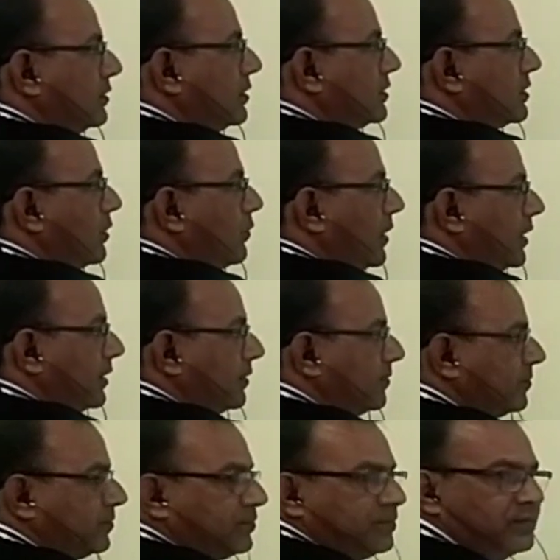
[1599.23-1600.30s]
This is the
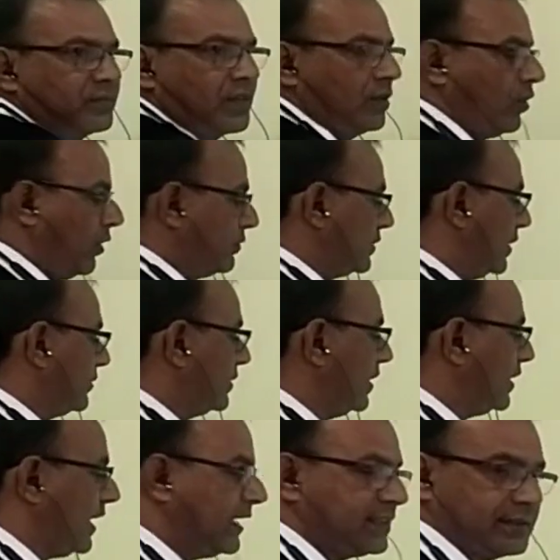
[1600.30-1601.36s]
1 of
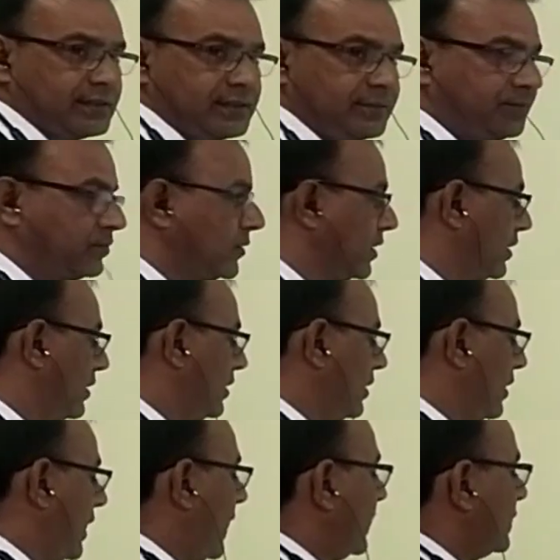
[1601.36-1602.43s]
substrate S.
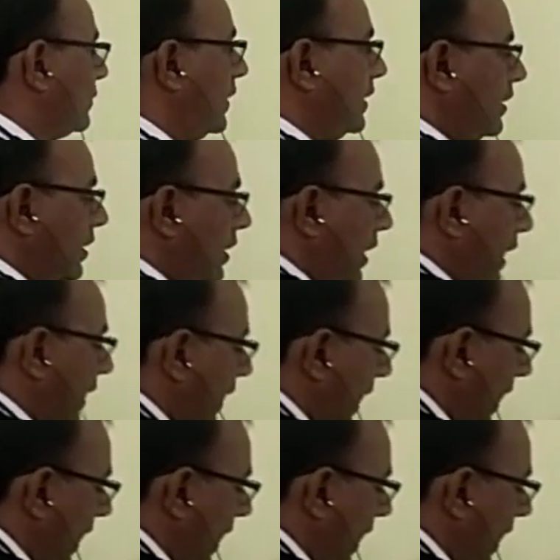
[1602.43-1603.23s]
S1 and